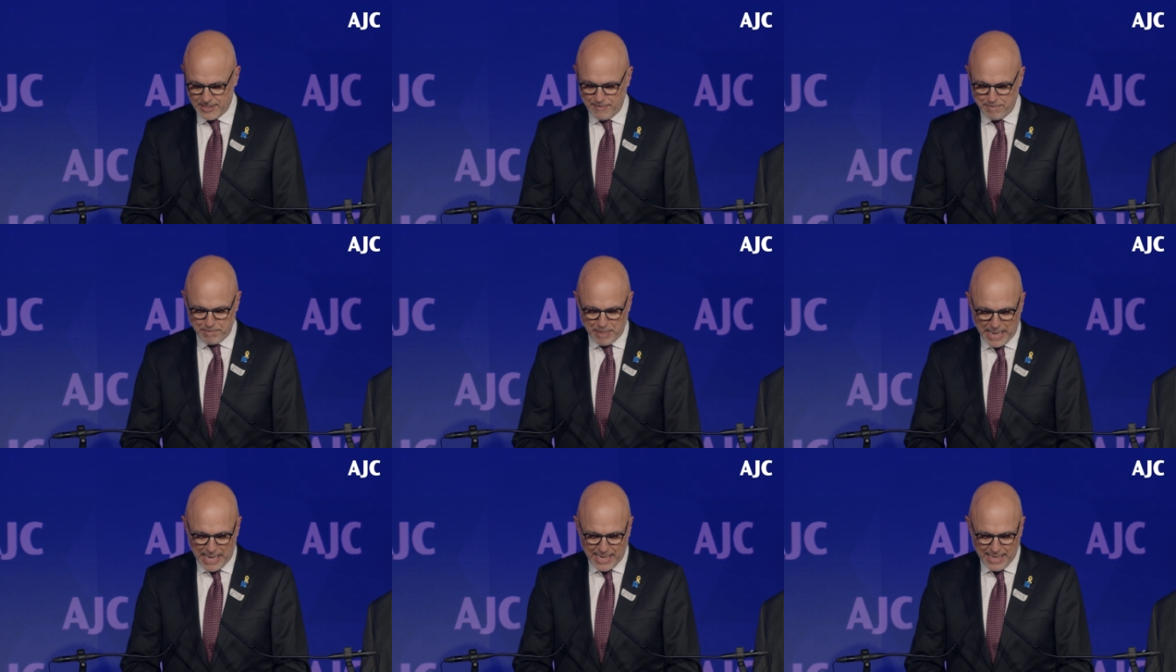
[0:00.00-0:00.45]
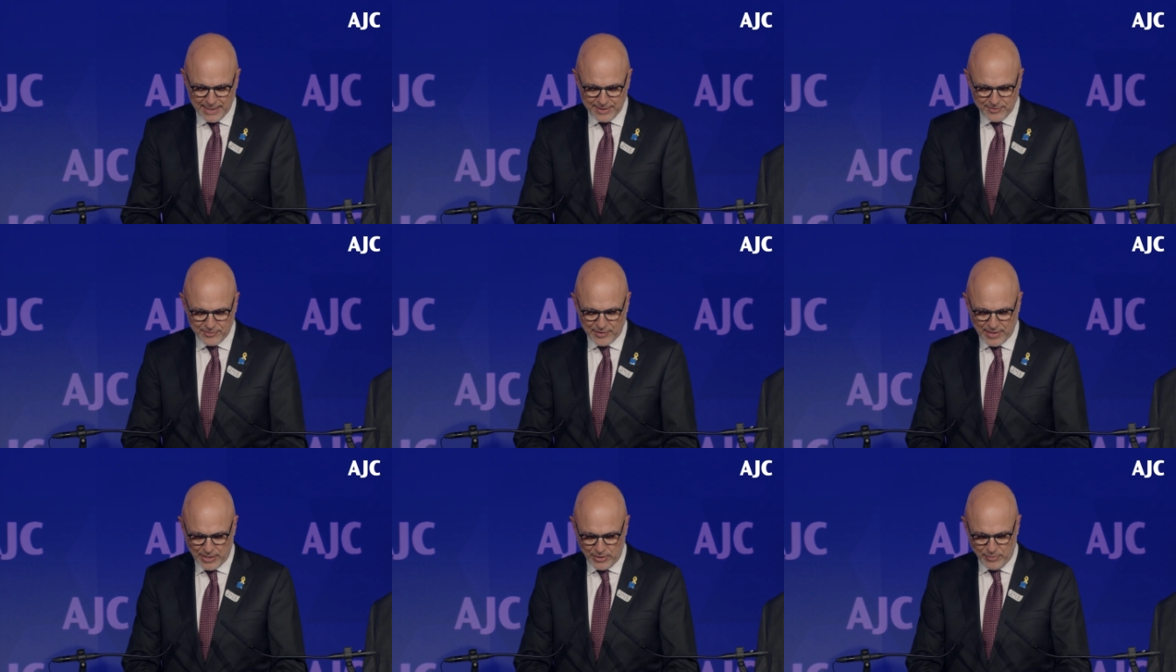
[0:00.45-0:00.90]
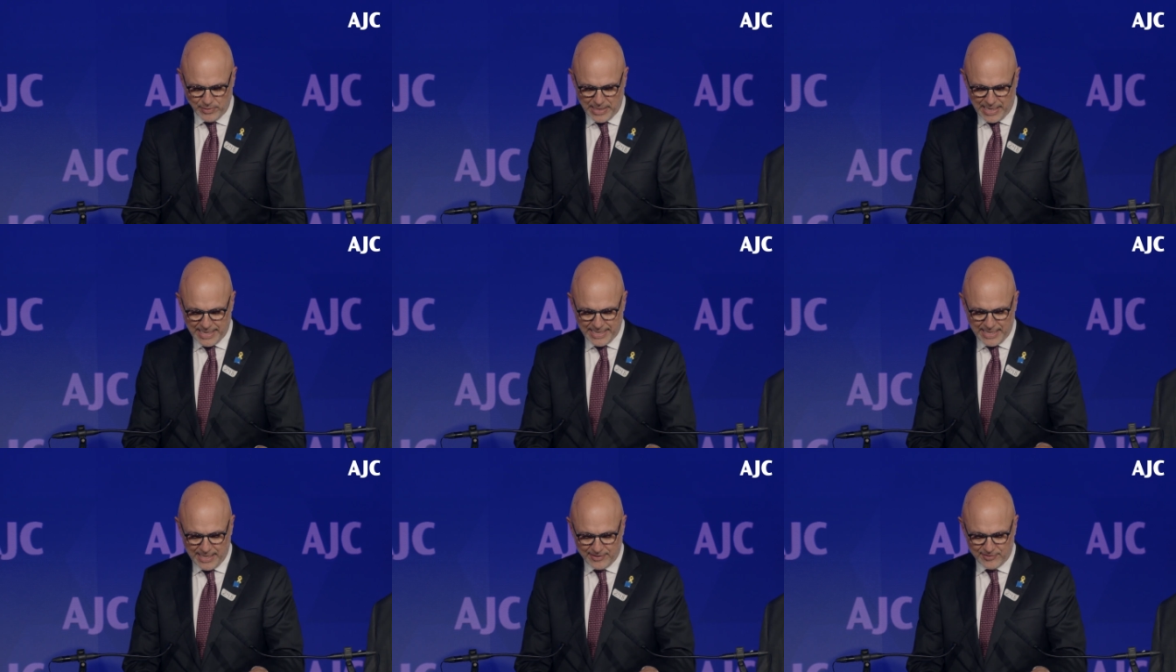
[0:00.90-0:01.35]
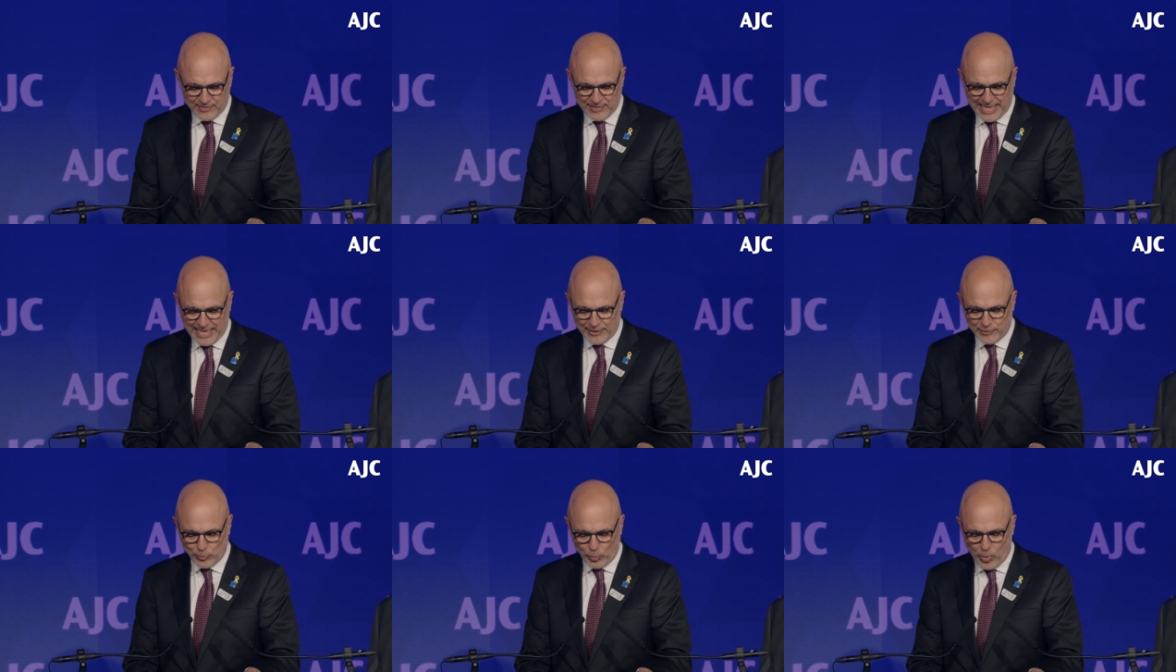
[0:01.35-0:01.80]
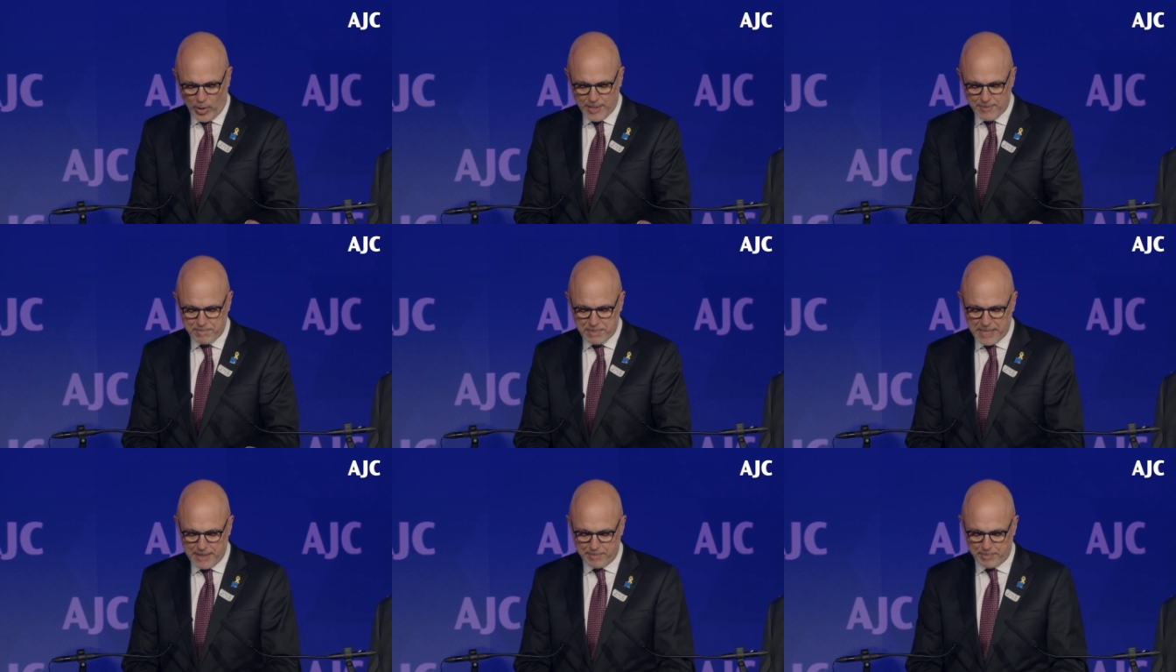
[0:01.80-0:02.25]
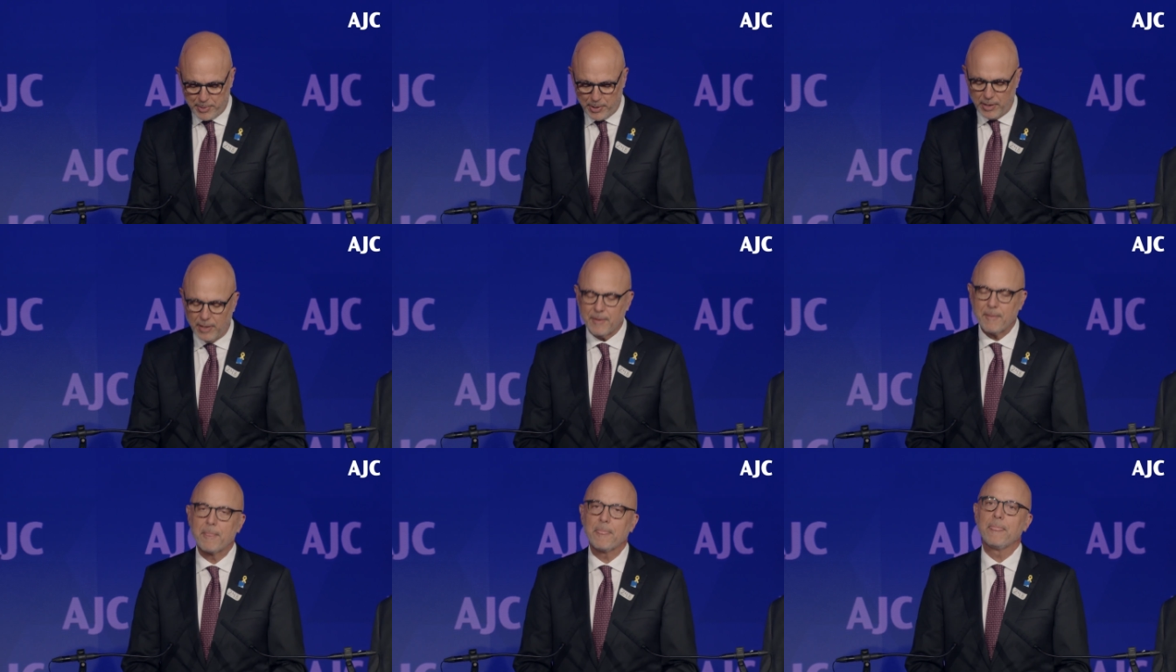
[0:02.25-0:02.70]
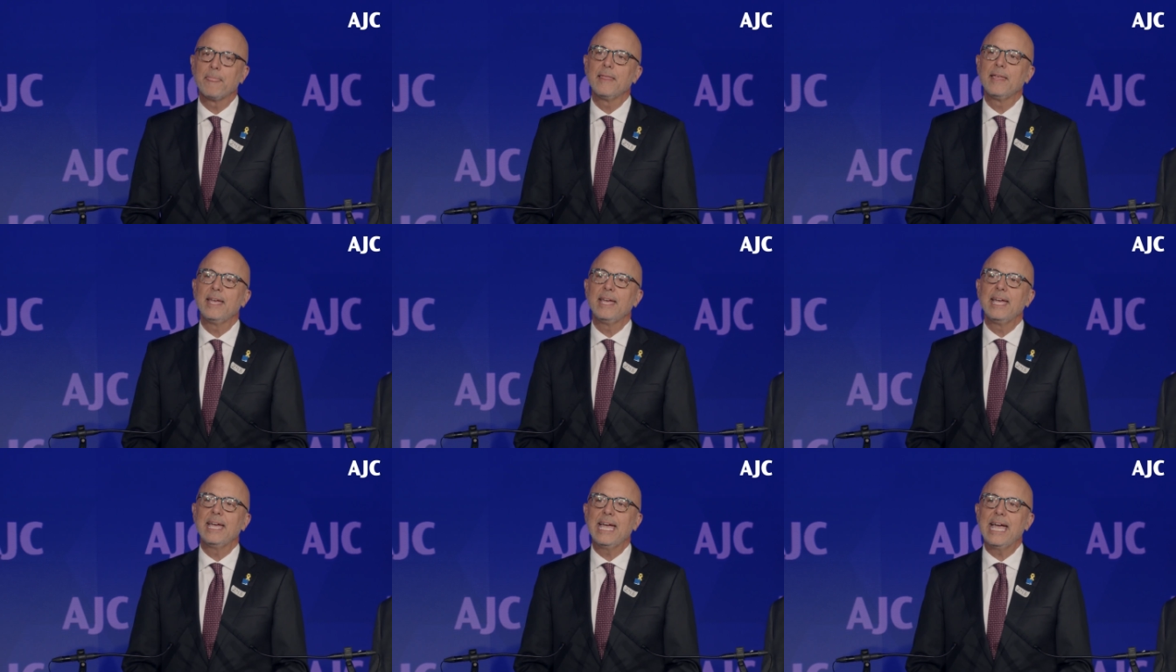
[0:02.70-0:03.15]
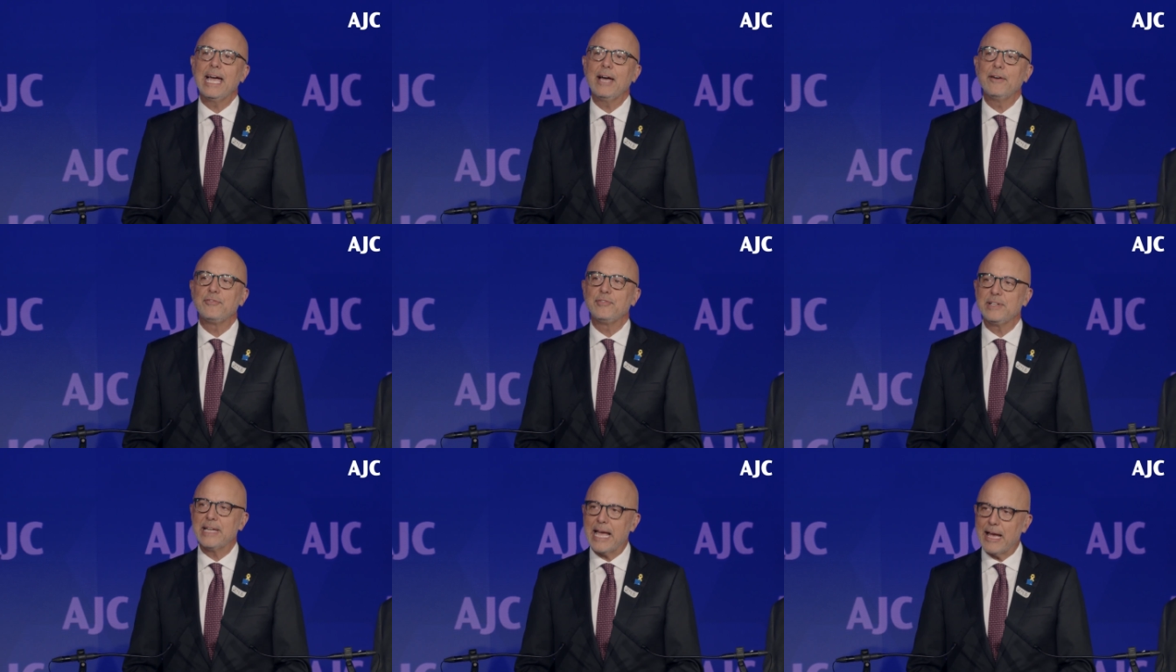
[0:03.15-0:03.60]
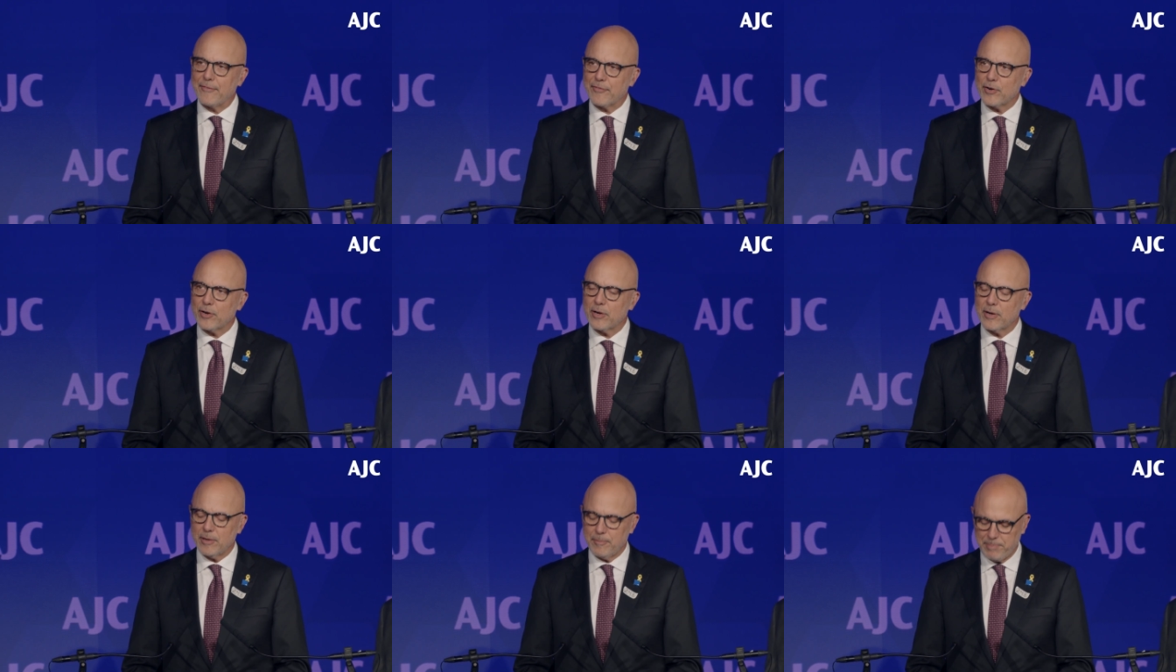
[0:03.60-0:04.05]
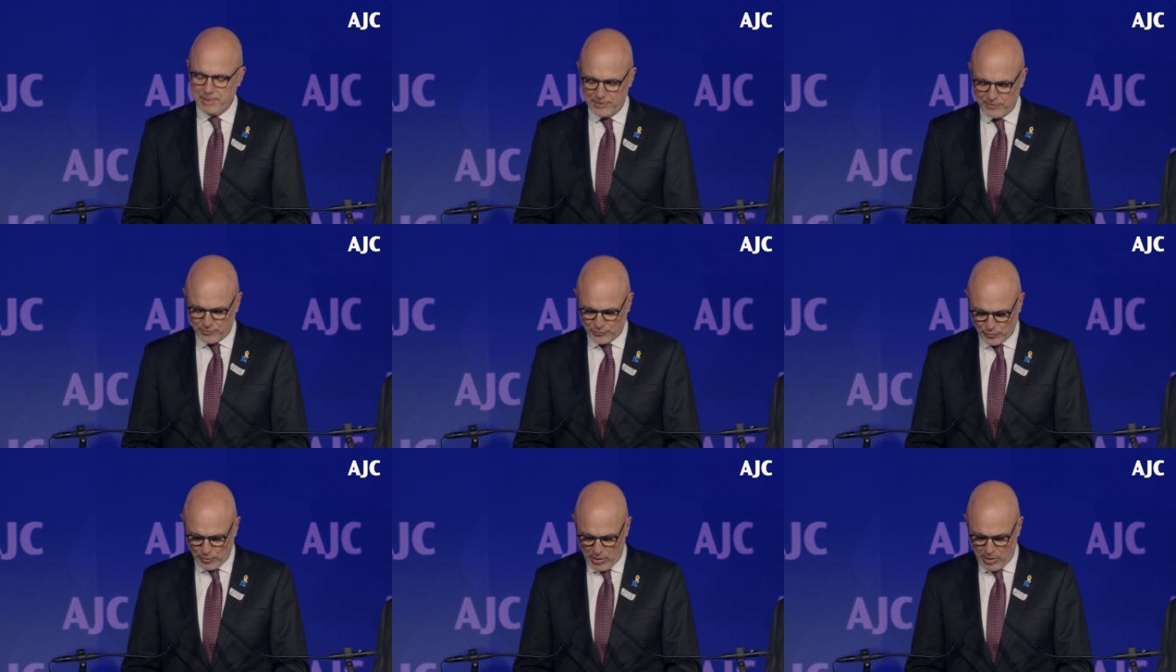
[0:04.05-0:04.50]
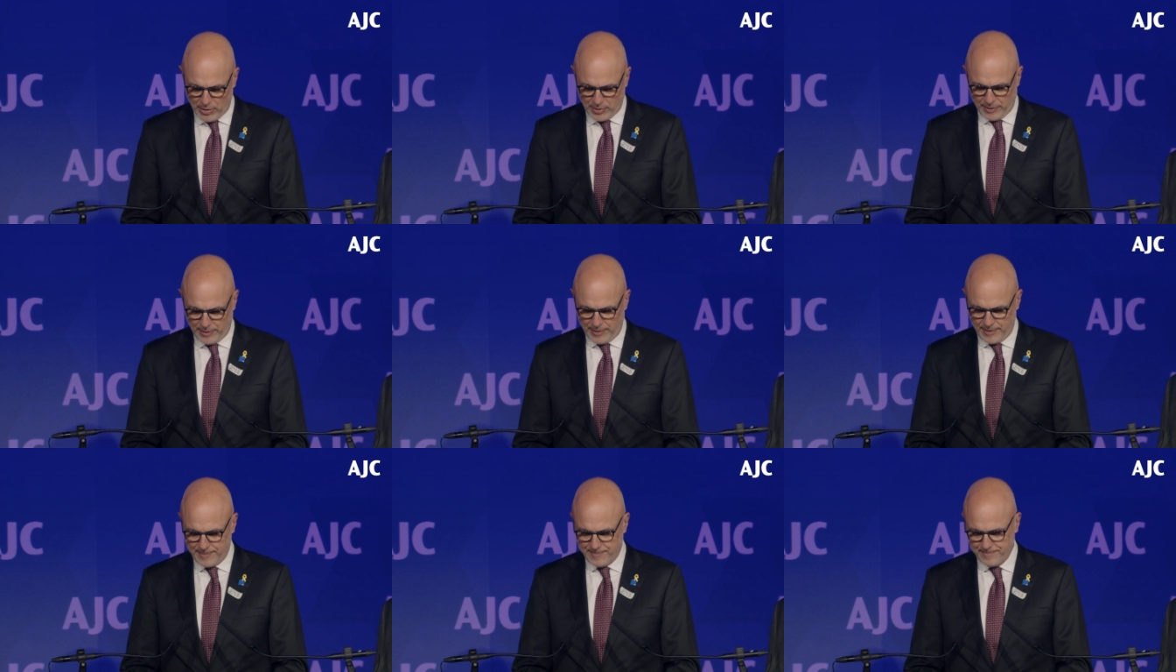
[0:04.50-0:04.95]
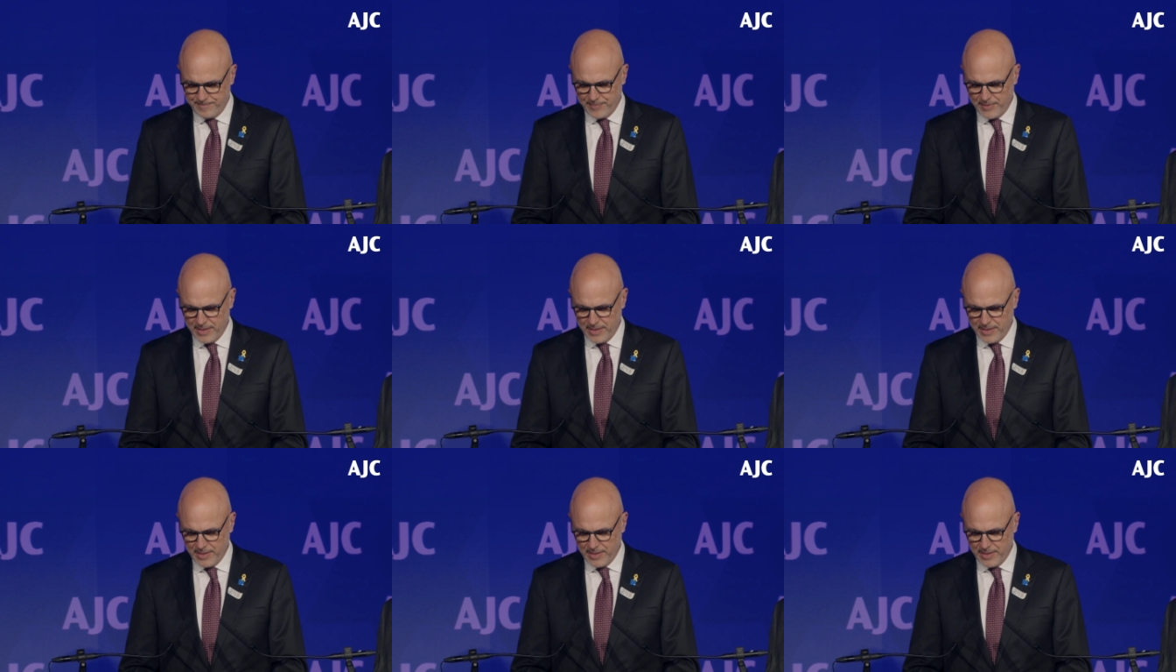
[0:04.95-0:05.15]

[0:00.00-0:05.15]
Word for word: the bonds that unite us as one people have never been stronger,